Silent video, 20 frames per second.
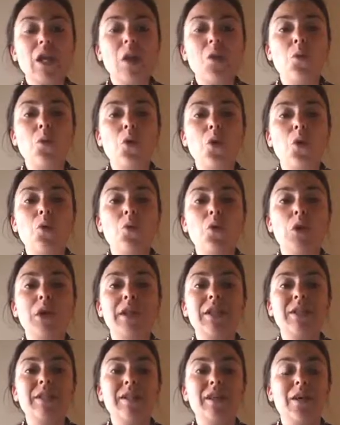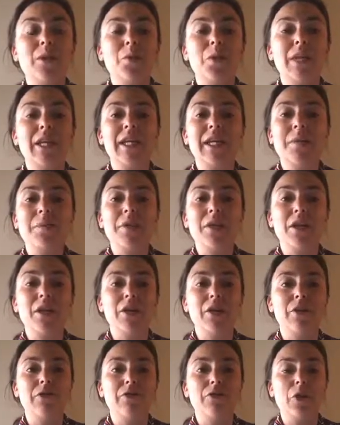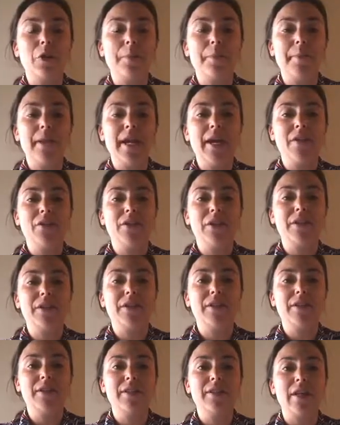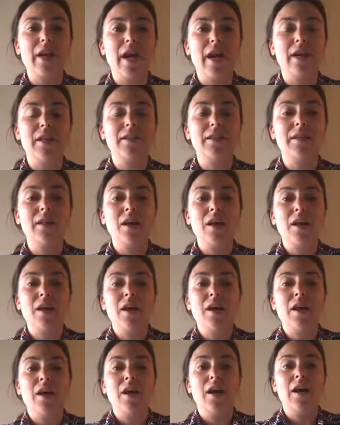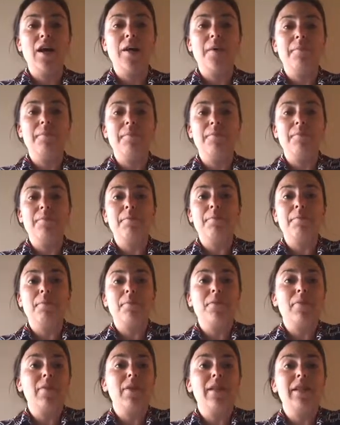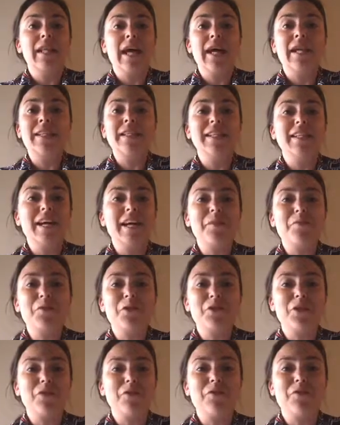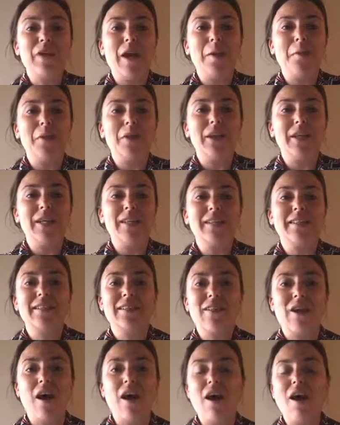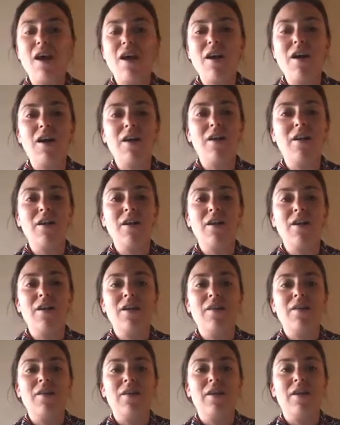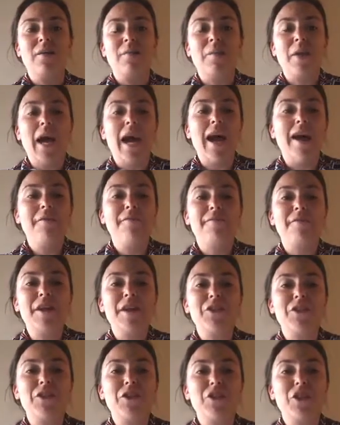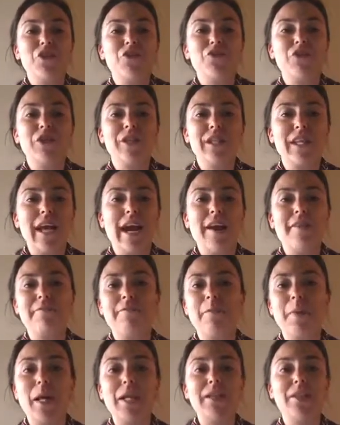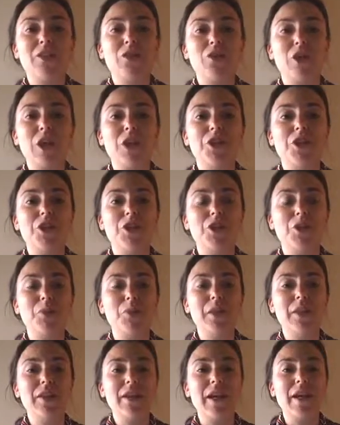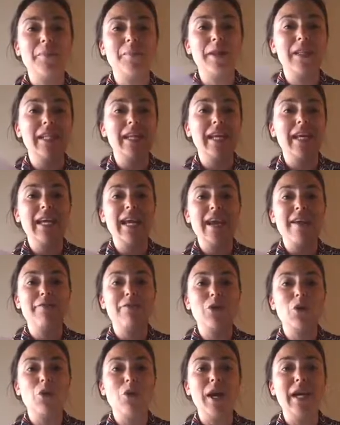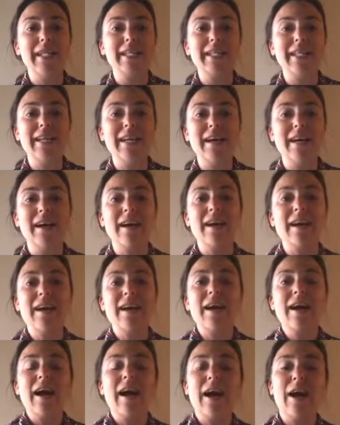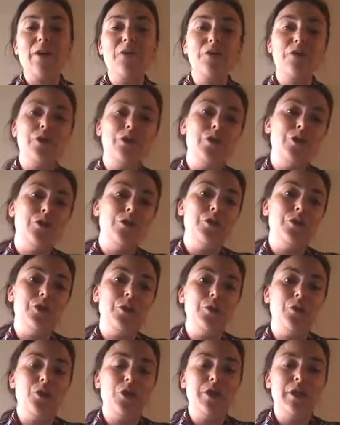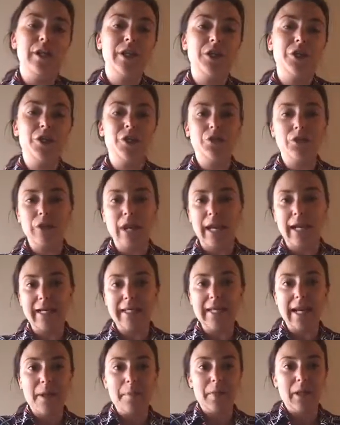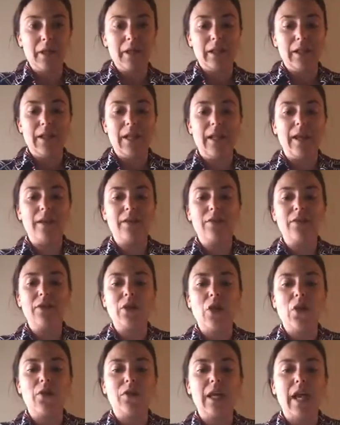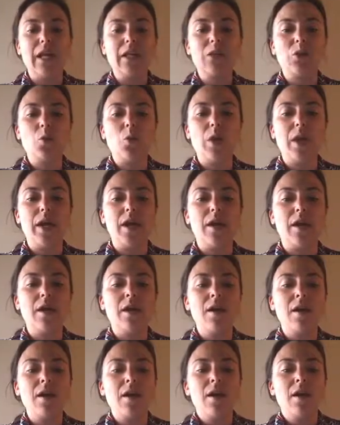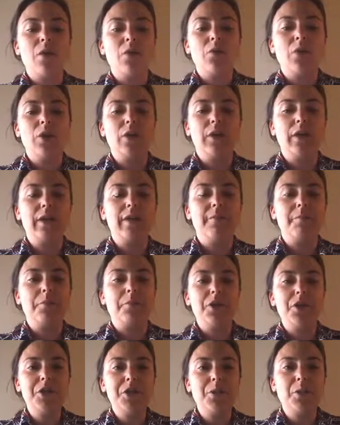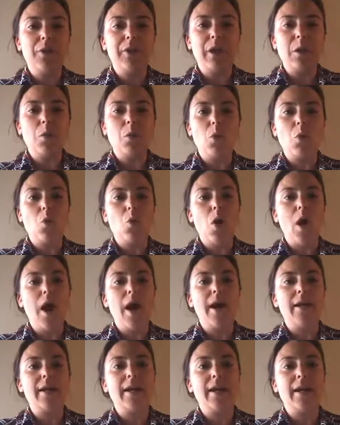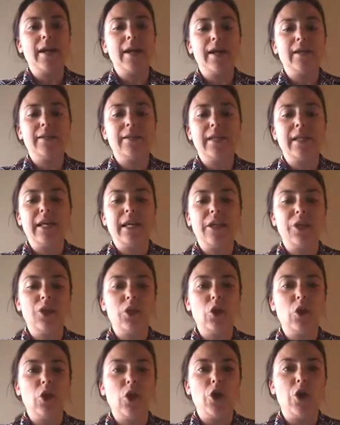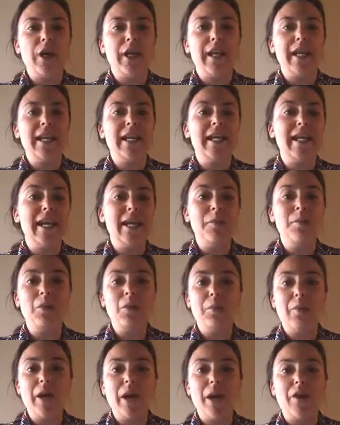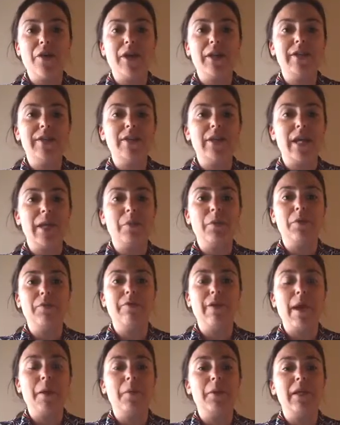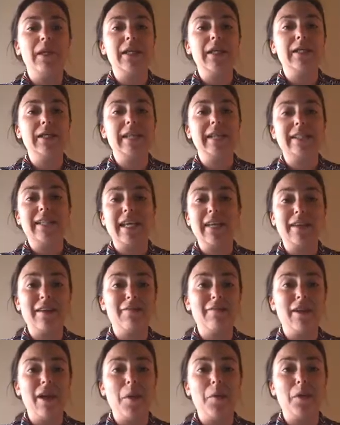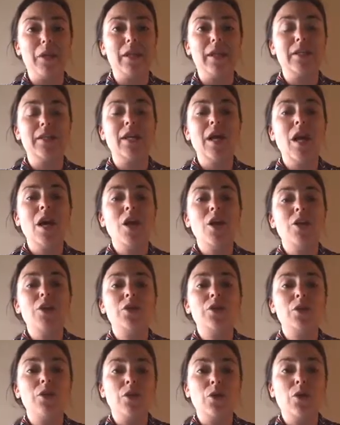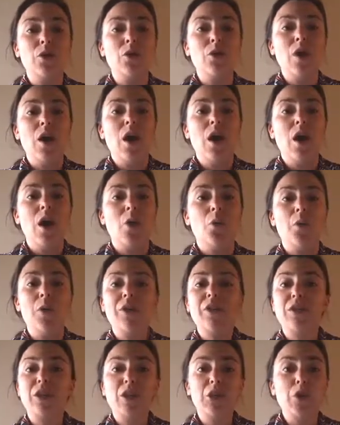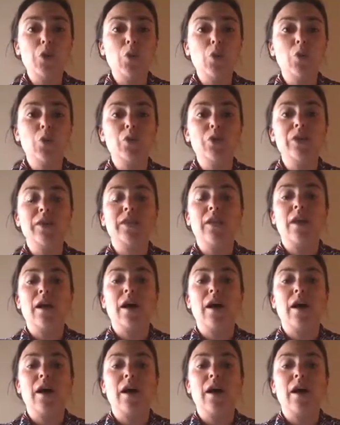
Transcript: what we keep hearing from parents is that 99% of families have vested interest and have best intention to be there, but they have no idea how to support their children academically. And so that's where really the principle number 1 is linked to learning. Enable parents, enable families, extended families to with the tools